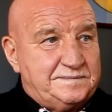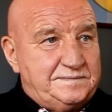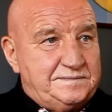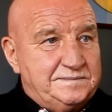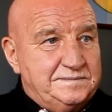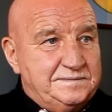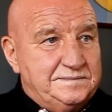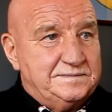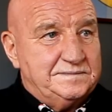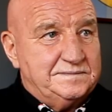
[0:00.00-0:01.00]

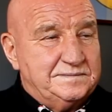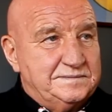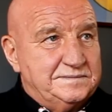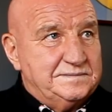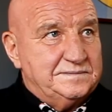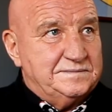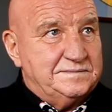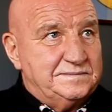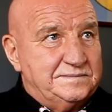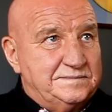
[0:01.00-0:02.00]

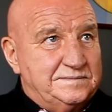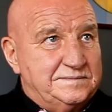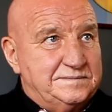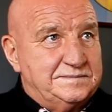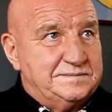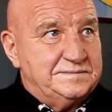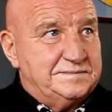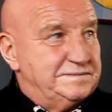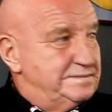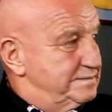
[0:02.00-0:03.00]

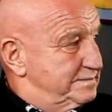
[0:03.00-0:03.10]
The person shown says nothing.